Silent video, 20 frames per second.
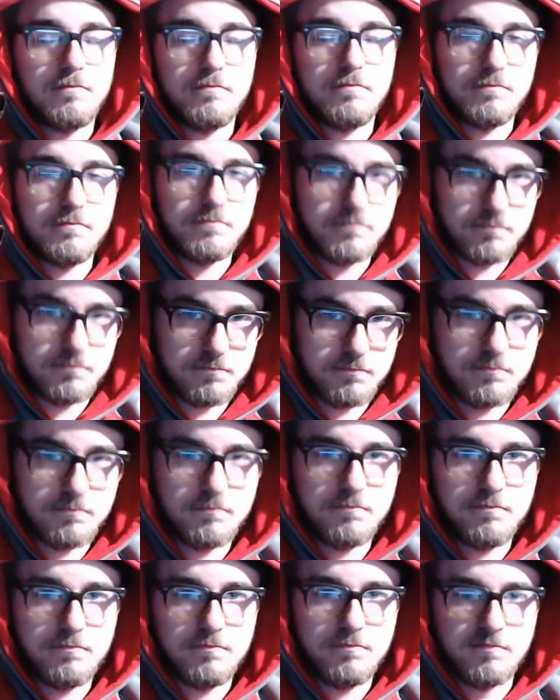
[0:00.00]

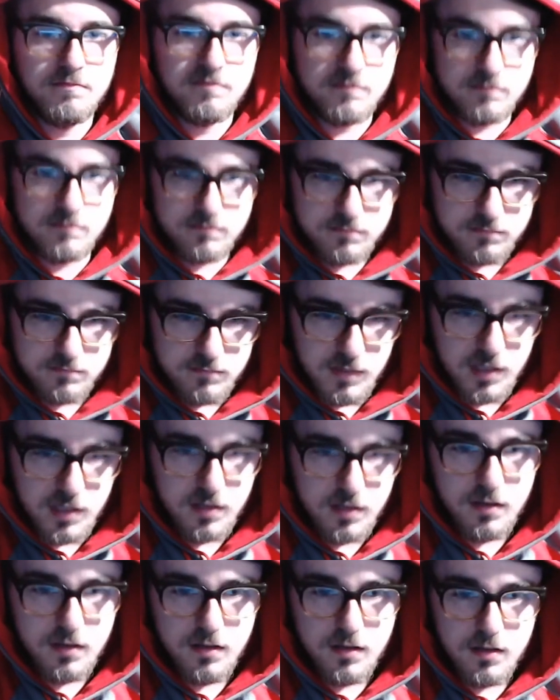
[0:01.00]

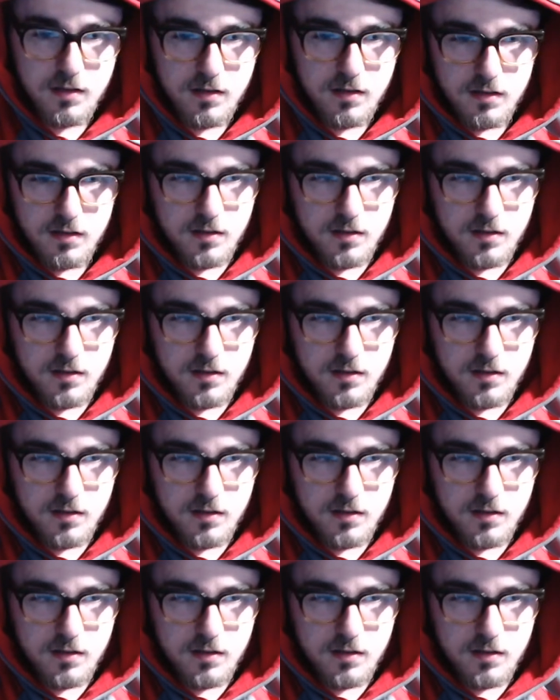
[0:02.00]
(silence)